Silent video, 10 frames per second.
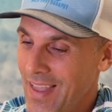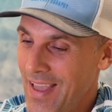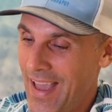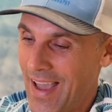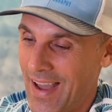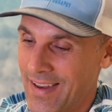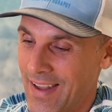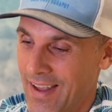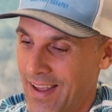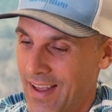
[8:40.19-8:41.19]
And a
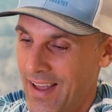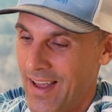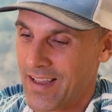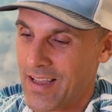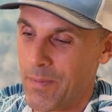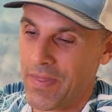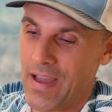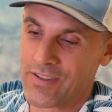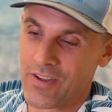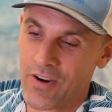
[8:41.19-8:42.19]
couple
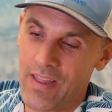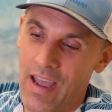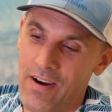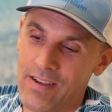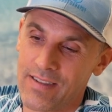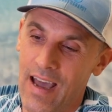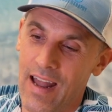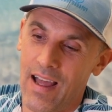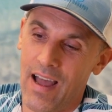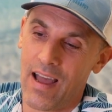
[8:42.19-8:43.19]
things learned there is
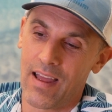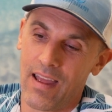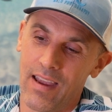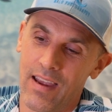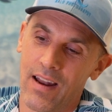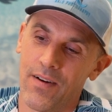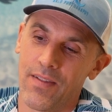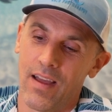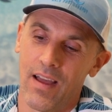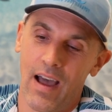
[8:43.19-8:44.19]
that, you
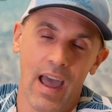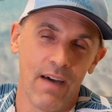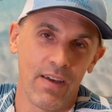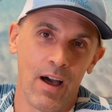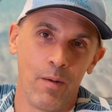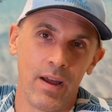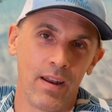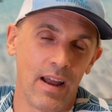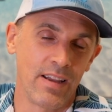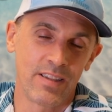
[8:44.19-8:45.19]
know, I have a helmet,
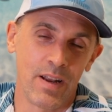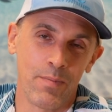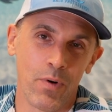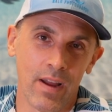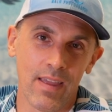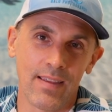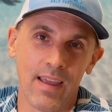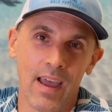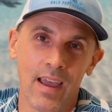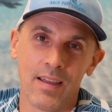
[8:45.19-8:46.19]
I just didn't bring it that
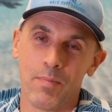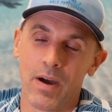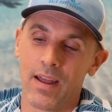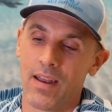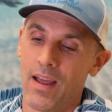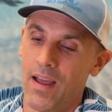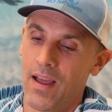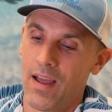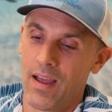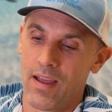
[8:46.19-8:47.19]
day. But
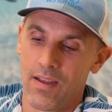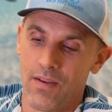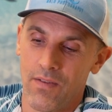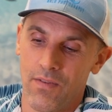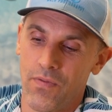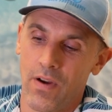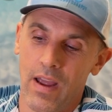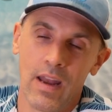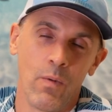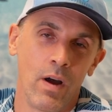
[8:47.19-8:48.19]
for
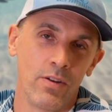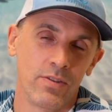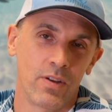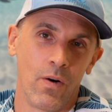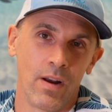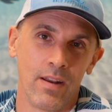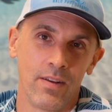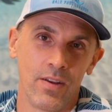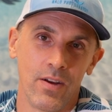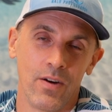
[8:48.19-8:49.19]
anyone who's going
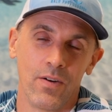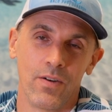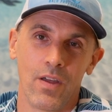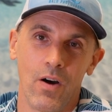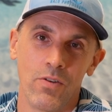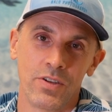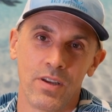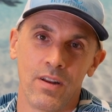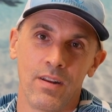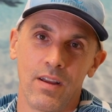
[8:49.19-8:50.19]
into the
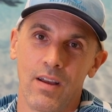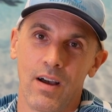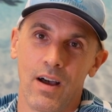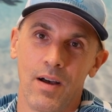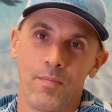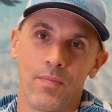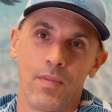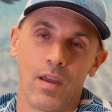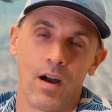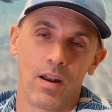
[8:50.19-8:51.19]
ocean on
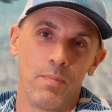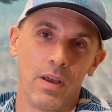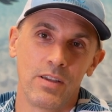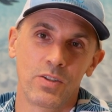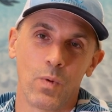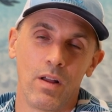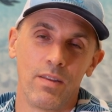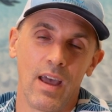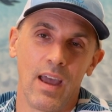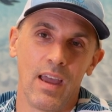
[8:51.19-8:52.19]
a big swell
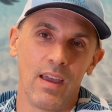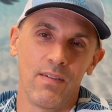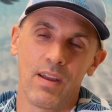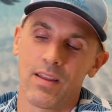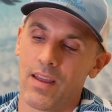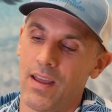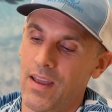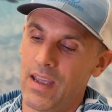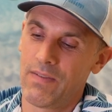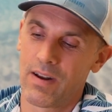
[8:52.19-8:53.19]
day,
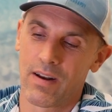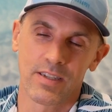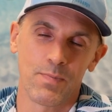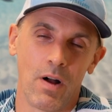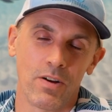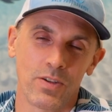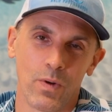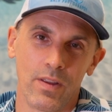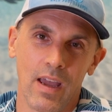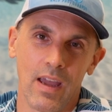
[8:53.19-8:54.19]
even on a smaller
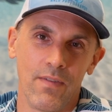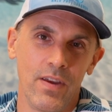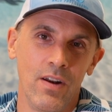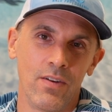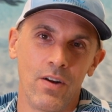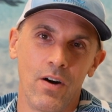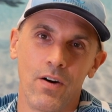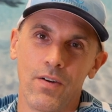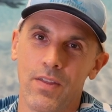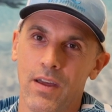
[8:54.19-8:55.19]
swell day, if you don't
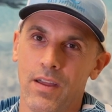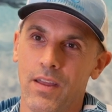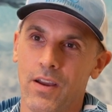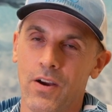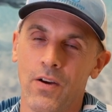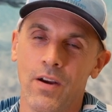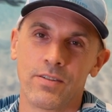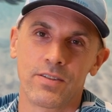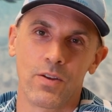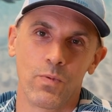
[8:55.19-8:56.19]
know the
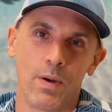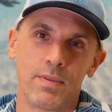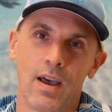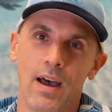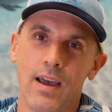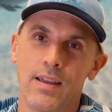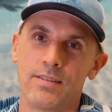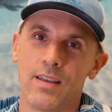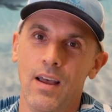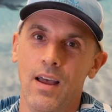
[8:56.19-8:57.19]
currents, the rip
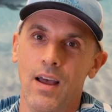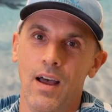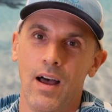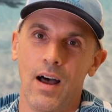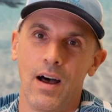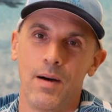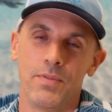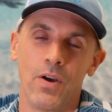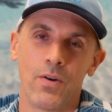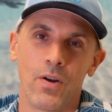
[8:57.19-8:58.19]
tides,
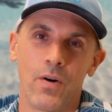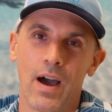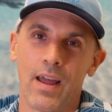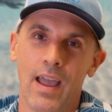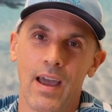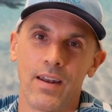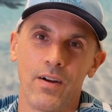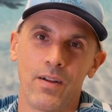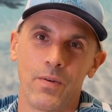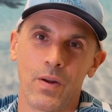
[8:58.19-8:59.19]
don't know how to
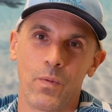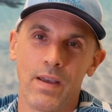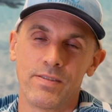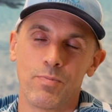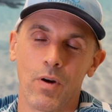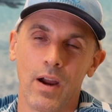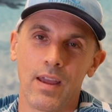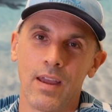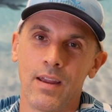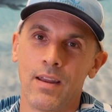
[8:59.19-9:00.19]
handle when a wave's
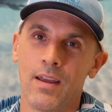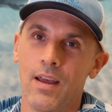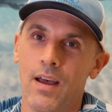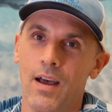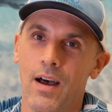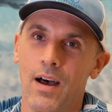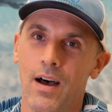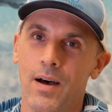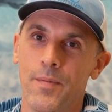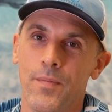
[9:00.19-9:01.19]
breaking,
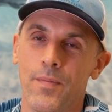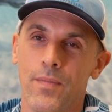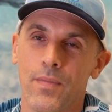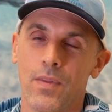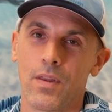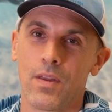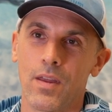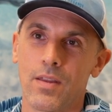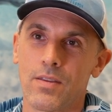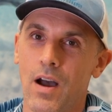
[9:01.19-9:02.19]

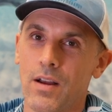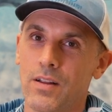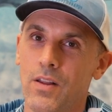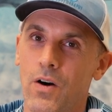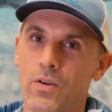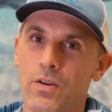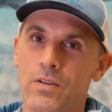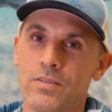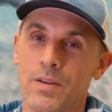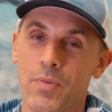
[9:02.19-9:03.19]
talk to
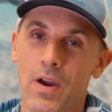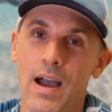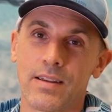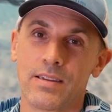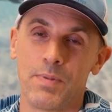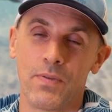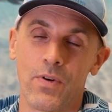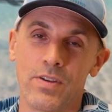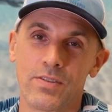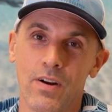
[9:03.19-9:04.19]
locals and practice
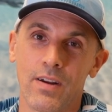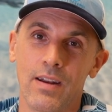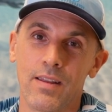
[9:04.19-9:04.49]
before you start getting